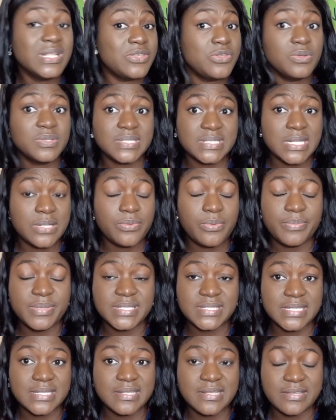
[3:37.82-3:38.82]
still will be
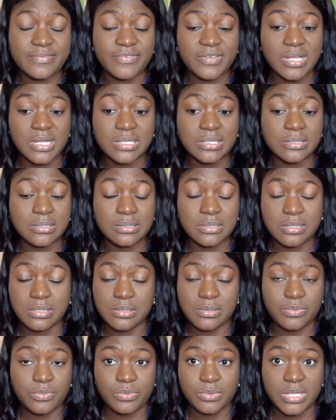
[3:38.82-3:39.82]

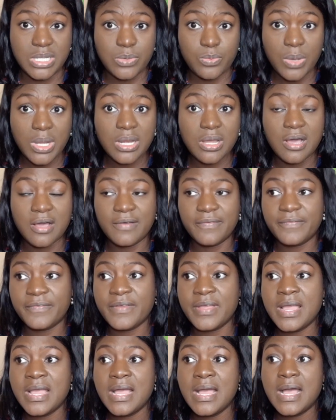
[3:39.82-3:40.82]
significantly well off,
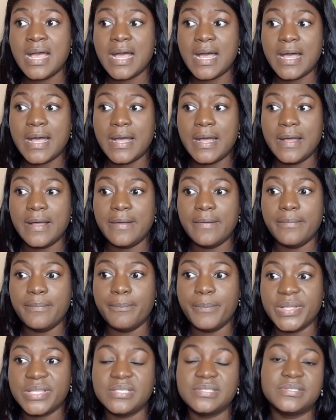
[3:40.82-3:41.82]

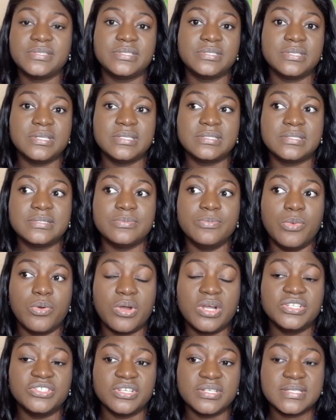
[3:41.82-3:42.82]
but it's
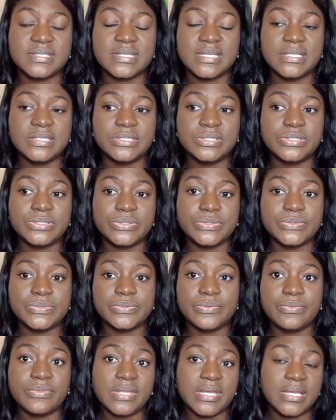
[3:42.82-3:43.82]
more adjusted
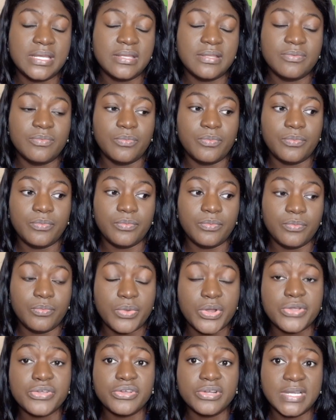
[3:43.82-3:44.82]
to the
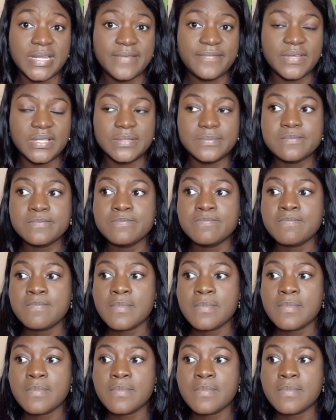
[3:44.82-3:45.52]
where you're living.